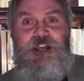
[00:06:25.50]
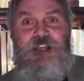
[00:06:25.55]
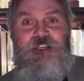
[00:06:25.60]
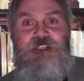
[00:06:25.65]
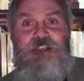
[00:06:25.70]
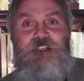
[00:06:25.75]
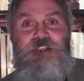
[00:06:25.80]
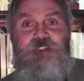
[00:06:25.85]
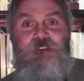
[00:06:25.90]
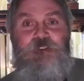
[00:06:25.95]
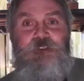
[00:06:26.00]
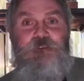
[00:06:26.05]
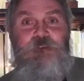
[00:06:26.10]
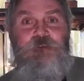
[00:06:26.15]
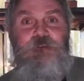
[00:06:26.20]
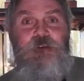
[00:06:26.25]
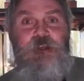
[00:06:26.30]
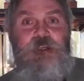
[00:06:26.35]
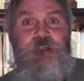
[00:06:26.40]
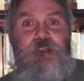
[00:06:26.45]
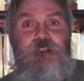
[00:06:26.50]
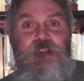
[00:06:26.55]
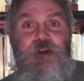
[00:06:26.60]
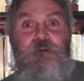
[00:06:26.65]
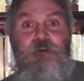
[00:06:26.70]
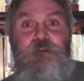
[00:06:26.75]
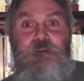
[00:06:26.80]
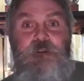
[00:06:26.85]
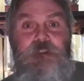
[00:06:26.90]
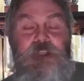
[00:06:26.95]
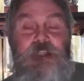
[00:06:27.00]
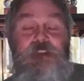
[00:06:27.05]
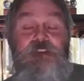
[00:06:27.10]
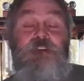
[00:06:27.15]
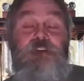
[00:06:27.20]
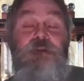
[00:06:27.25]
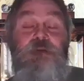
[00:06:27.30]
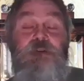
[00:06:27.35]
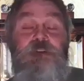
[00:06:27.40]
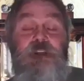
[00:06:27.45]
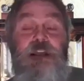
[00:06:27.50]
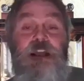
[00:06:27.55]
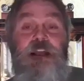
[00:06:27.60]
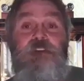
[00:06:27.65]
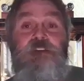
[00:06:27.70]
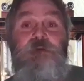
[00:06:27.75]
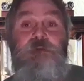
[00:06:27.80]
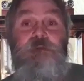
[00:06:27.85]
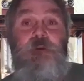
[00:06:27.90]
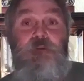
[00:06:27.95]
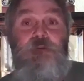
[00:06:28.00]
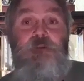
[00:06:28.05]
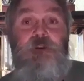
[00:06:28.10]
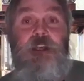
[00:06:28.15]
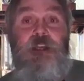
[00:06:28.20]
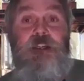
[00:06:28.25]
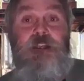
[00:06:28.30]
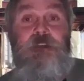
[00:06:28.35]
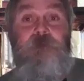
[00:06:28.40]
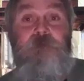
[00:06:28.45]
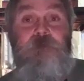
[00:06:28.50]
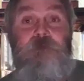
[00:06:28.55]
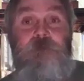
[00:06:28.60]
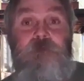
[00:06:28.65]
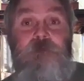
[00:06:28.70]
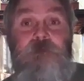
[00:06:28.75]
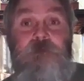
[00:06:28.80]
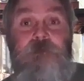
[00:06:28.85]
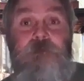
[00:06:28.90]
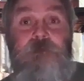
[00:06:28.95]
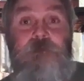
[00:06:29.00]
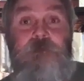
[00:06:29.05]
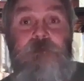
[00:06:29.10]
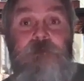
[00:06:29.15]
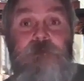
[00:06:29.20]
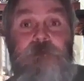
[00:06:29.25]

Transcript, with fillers: that's God getting you going. To, that's going to God's boot camp